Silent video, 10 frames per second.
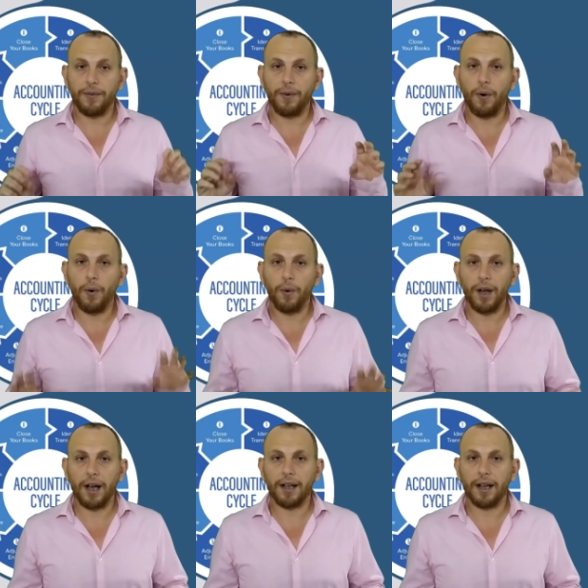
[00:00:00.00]
of all
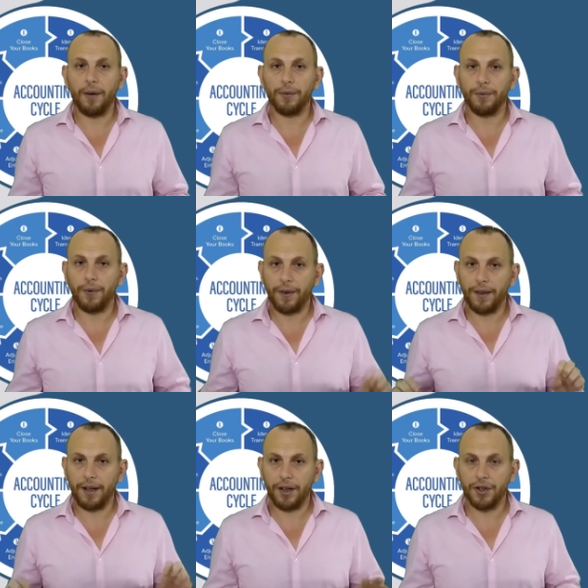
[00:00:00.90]
accounts for
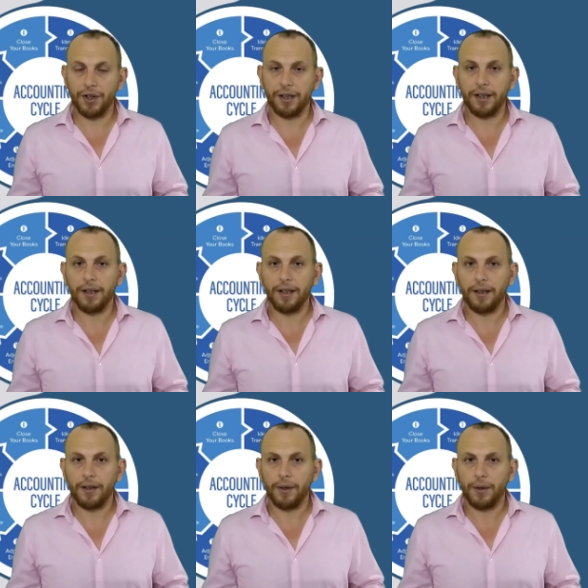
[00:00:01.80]
the ledger
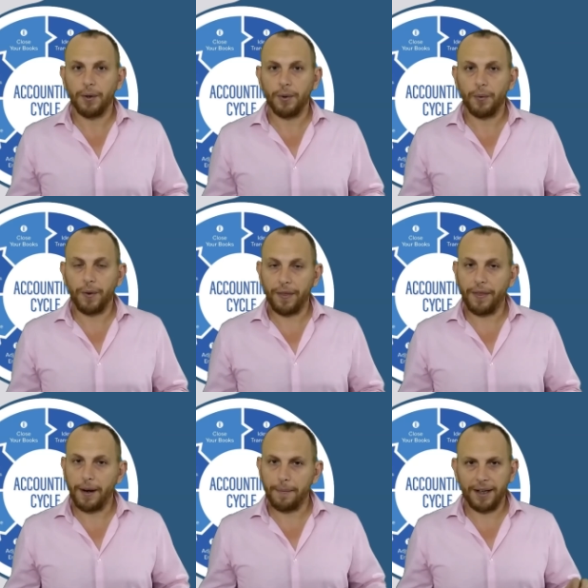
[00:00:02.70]
with
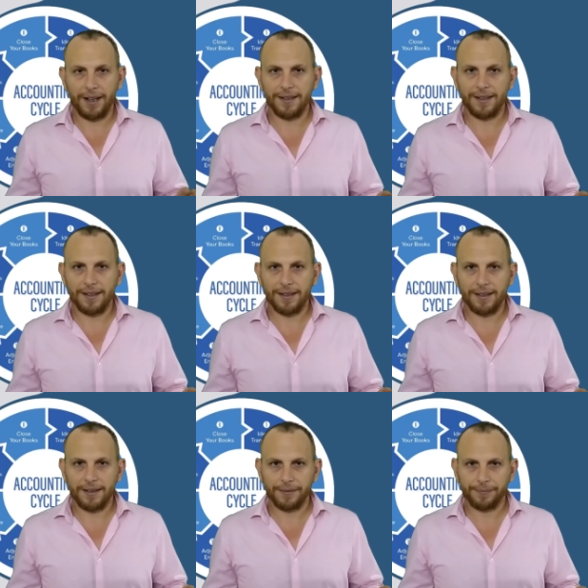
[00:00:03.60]
their
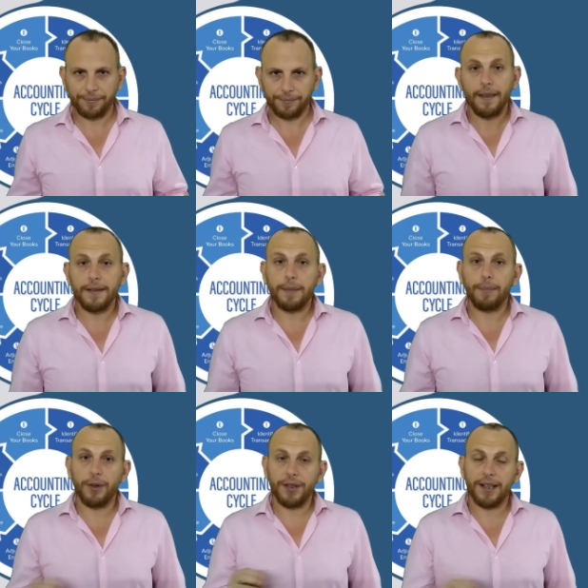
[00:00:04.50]
balances. This
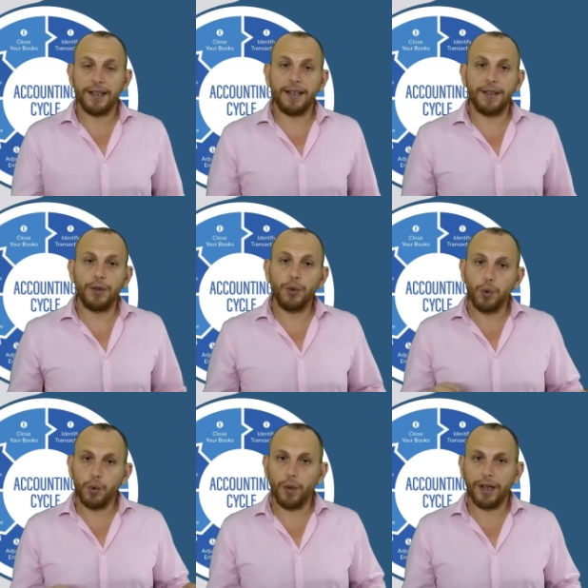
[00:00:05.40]
process is
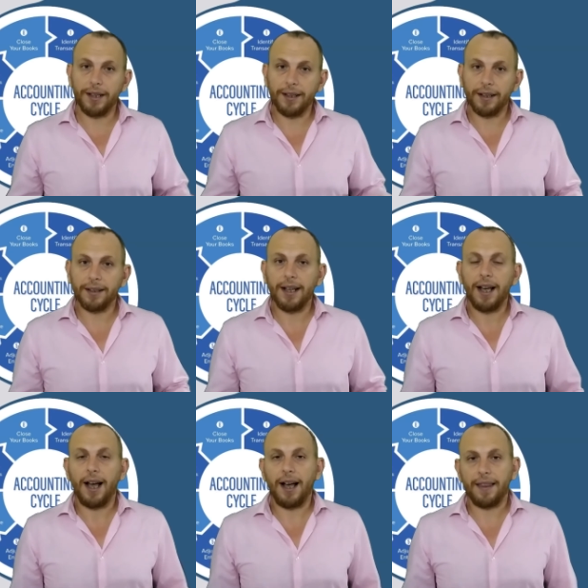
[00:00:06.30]
usually done
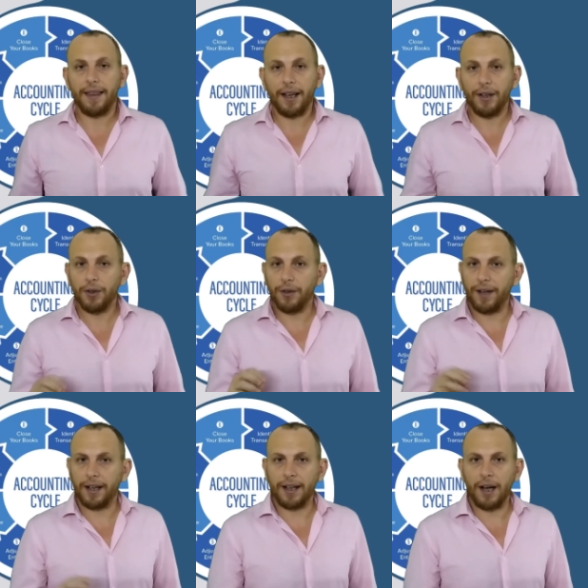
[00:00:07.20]
at the end of
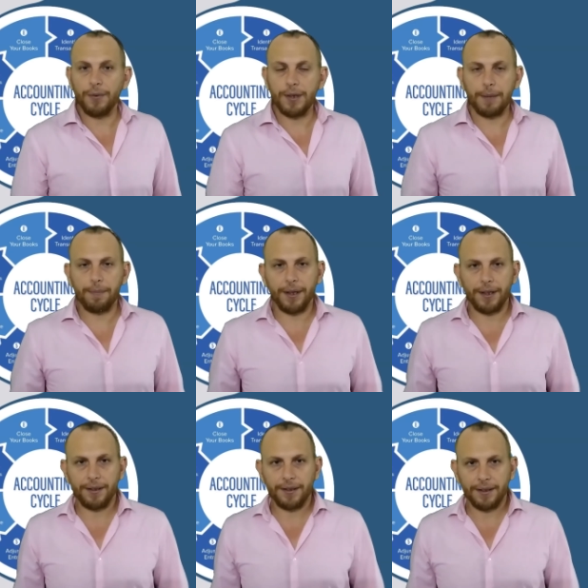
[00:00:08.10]
accounting
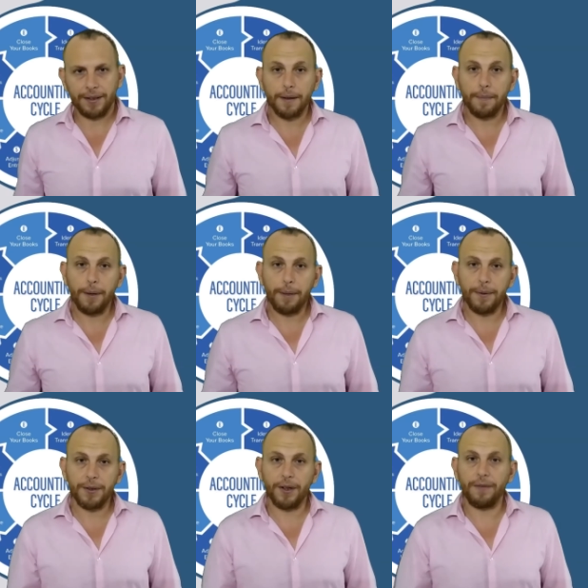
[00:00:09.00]
period. The
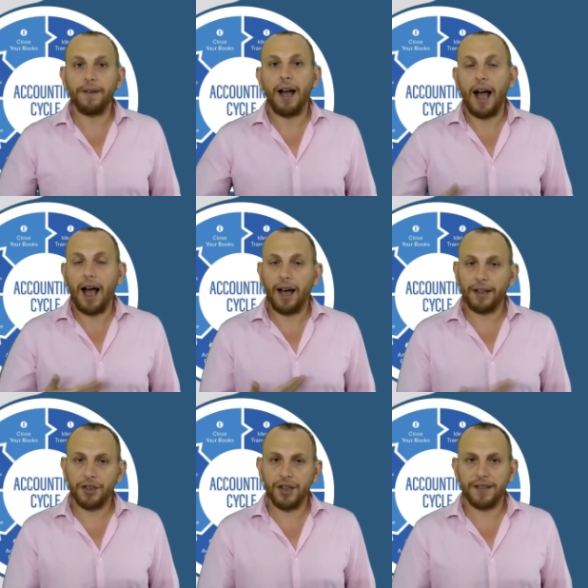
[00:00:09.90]
purpose of
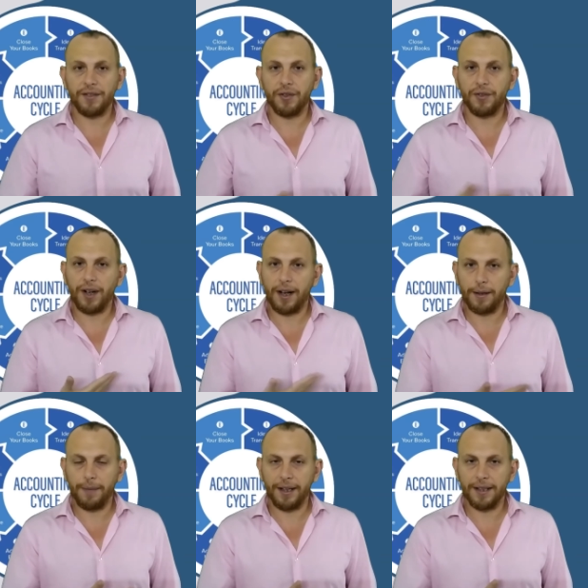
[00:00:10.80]
unadjusted trial
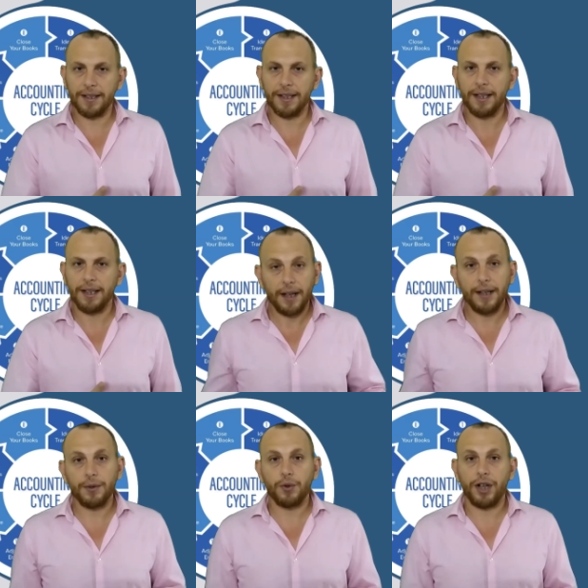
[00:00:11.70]
balance
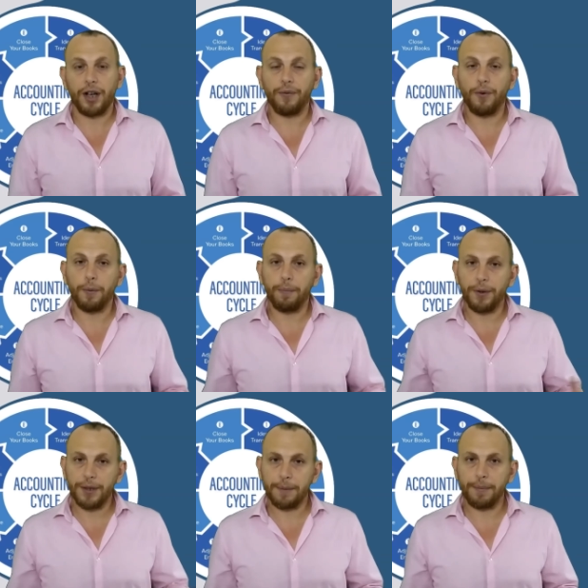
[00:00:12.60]
is to check for
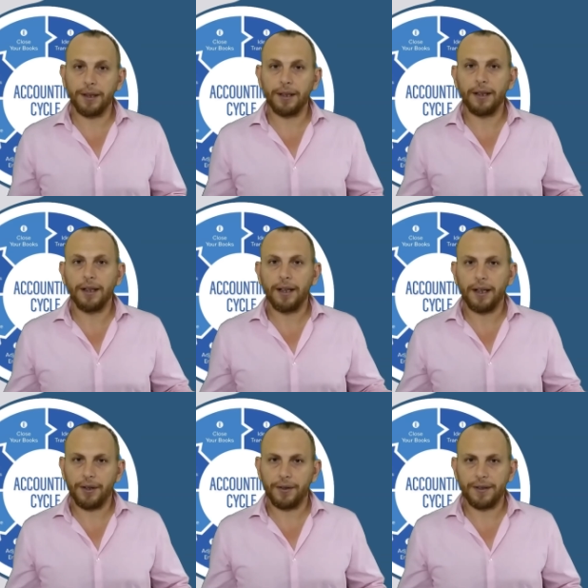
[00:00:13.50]
possible
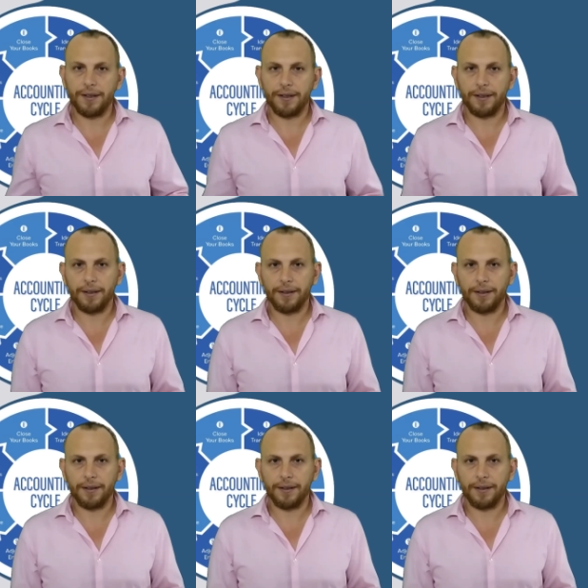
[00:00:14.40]
errors,